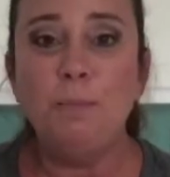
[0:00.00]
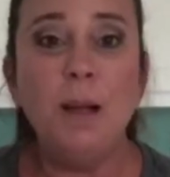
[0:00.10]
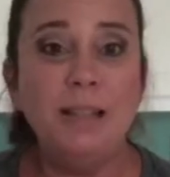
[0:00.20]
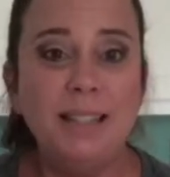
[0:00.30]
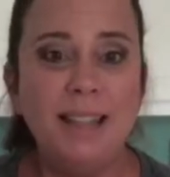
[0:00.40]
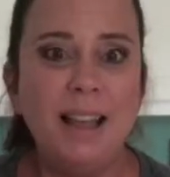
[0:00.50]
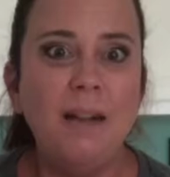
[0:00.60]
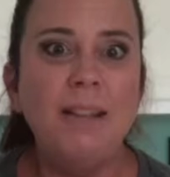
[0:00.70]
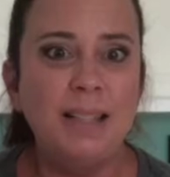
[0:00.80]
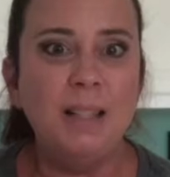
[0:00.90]
pasta salad
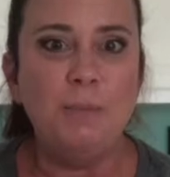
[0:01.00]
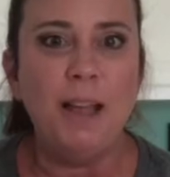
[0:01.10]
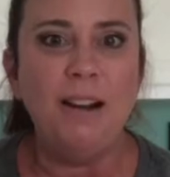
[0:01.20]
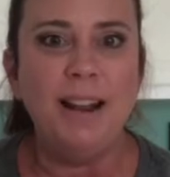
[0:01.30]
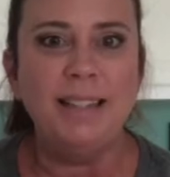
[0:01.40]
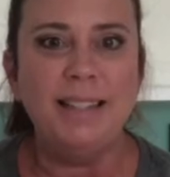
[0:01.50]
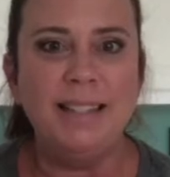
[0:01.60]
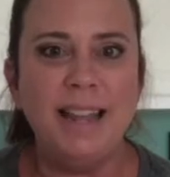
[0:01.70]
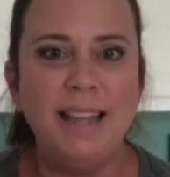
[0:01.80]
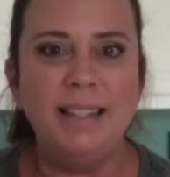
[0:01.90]
always gets better as it
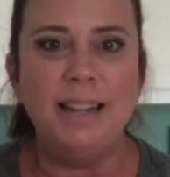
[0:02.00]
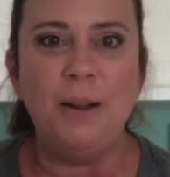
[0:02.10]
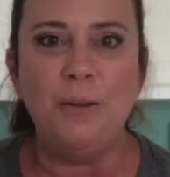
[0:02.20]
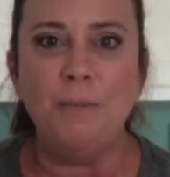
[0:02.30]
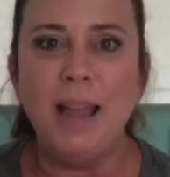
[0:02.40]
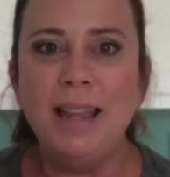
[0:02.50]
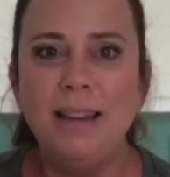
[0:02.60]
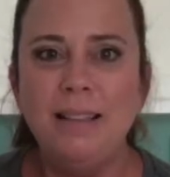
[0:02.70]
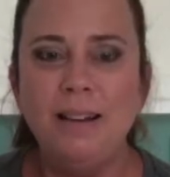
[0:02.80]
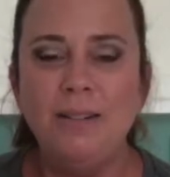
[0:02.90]
sits. So make it
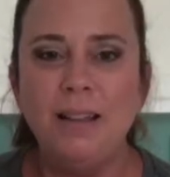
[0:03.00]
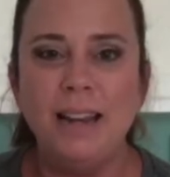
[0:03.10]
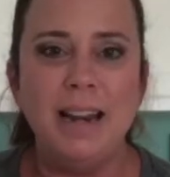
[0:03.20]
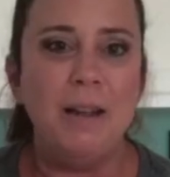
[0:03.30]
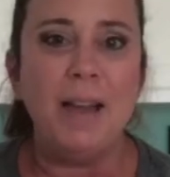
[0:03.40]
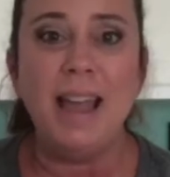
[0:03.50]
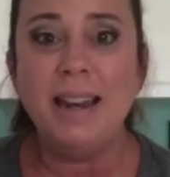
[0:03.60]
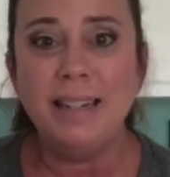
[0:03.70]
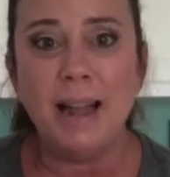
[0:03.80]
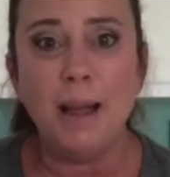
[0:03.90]
a little, you know,
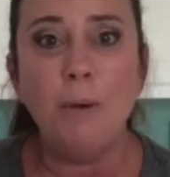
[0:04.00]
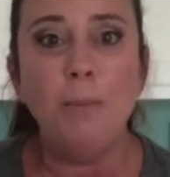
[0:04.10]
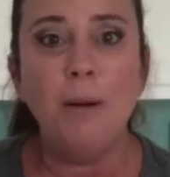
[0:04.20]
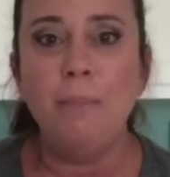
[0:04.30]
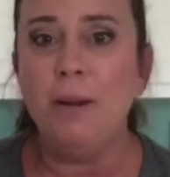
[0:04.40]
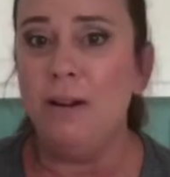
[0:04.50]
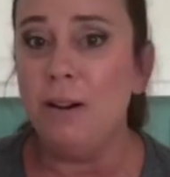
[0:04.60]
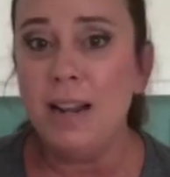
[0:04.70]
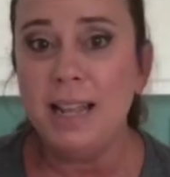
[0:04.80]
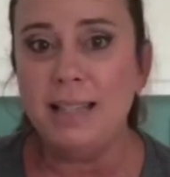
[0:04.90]
ahead of time, or prep your
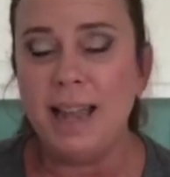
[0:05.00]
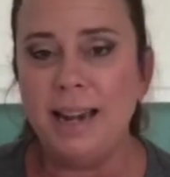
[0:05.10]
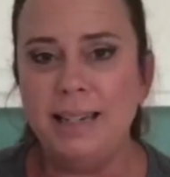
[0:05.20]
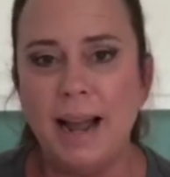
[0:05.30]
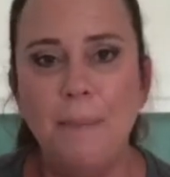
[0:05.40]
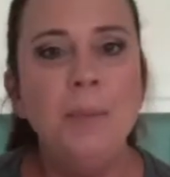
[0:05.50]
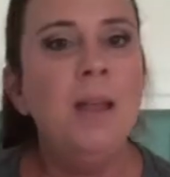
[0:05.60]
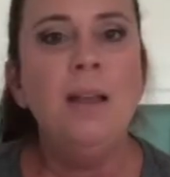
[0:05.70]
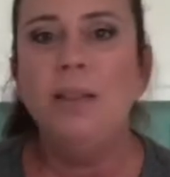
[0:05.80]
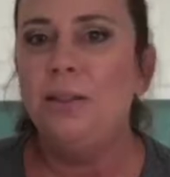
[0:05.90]
ingredients ahead of time.
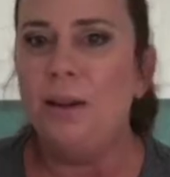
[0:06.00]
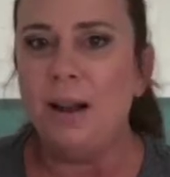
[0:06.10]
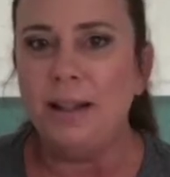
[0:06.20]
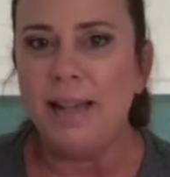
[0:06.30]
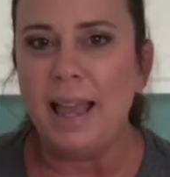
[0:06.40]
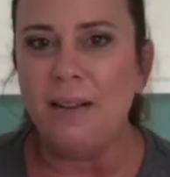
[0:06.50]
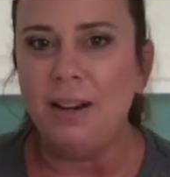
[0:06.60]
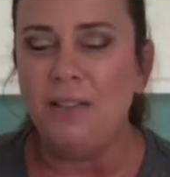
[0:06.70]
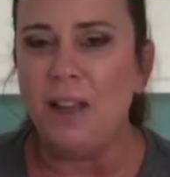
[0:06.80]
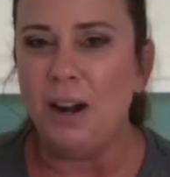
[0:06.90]
Throw it all together
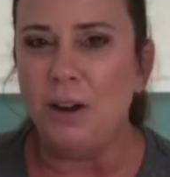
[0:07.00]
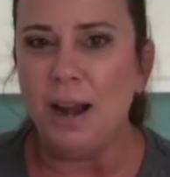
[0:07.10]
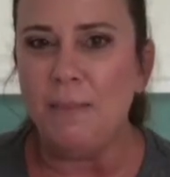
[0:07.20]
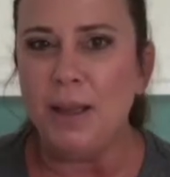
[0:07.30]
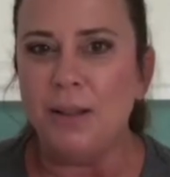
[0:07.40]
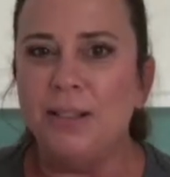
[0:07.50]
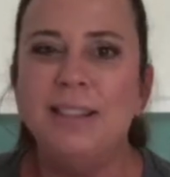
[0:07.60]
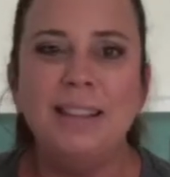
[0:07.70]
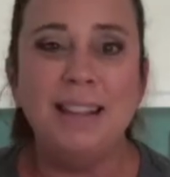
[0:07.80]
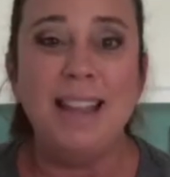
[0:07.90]
and you've got a great meal.
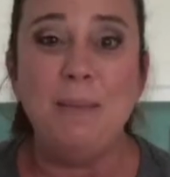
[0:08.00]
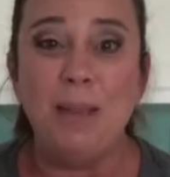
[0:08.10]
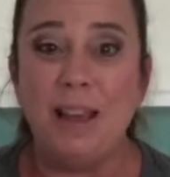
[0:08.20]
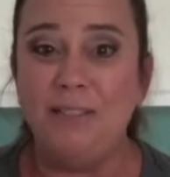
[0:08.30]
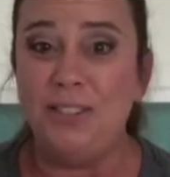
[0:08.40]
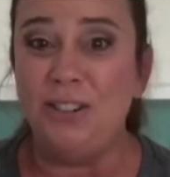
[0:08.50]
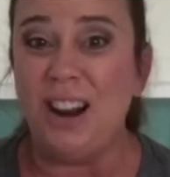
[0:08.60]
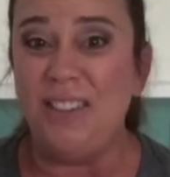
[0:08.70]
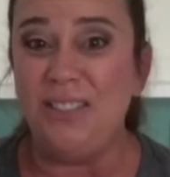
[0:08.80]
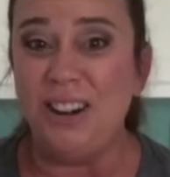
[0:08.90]
Keep you off the
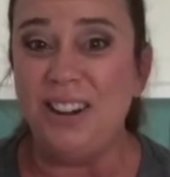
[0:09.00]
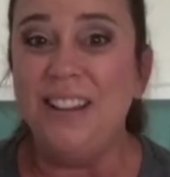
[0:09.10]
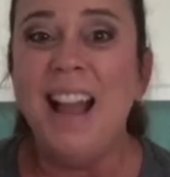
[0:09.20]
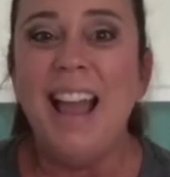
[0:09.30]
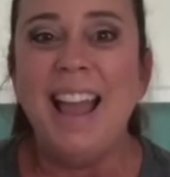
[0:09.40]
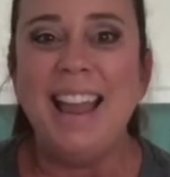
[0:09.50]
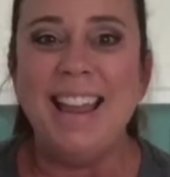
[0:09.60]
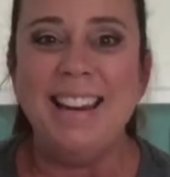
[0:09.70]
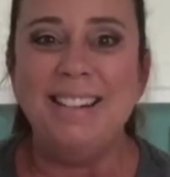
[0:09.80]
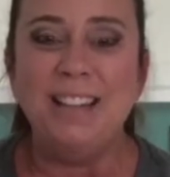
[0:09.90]
drive-through,
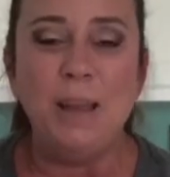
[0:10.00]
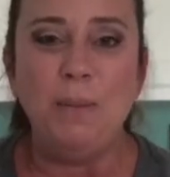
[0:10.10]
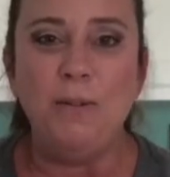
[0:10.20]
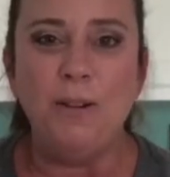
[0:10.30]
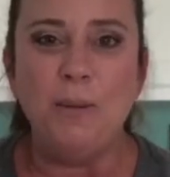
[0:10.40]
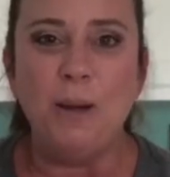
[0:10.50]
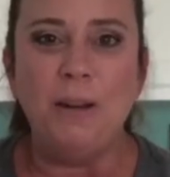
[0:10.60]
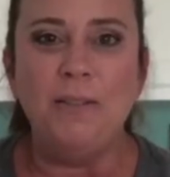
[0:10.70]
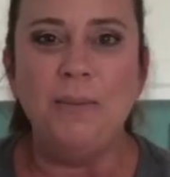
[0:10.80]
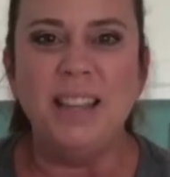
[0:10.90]
and it'll keep you
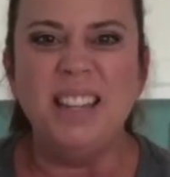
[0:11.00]
away from the